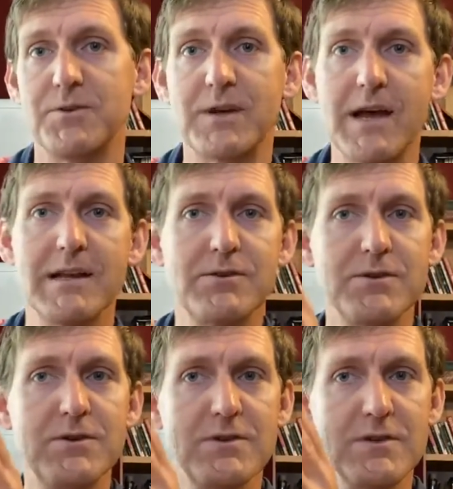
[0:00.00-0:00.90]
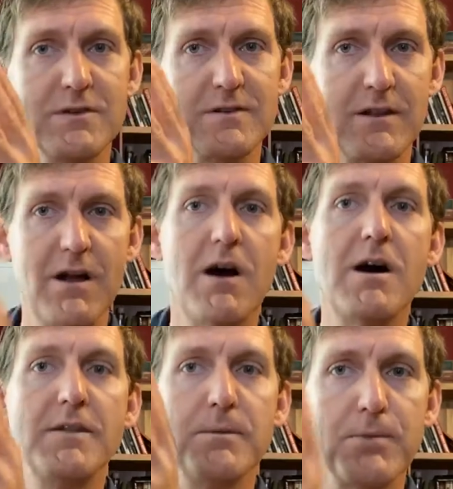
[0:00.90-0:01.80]
So it kind of introduces the
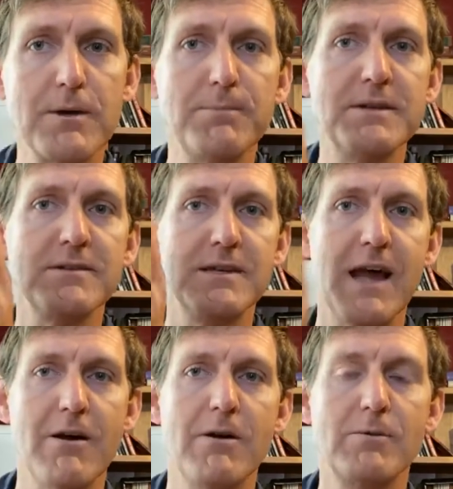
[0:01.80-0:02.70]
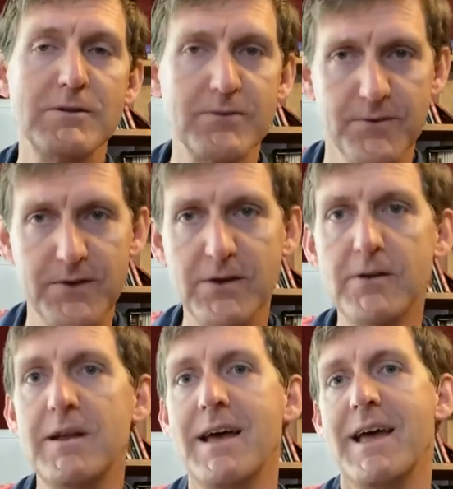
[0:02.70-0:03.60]
law and the purpose and how it was fulfilled.